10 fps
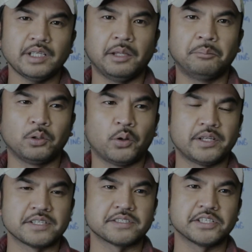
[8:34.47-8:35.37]
employ
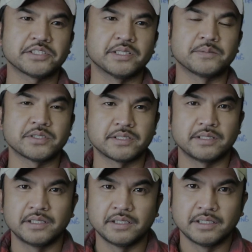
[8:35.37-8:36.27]
the
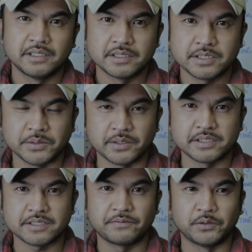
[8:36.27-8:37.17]
systems to
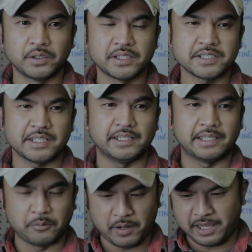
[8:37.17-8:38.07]
its fullest
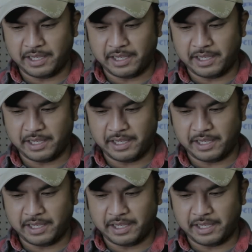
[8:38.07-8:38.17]
and the way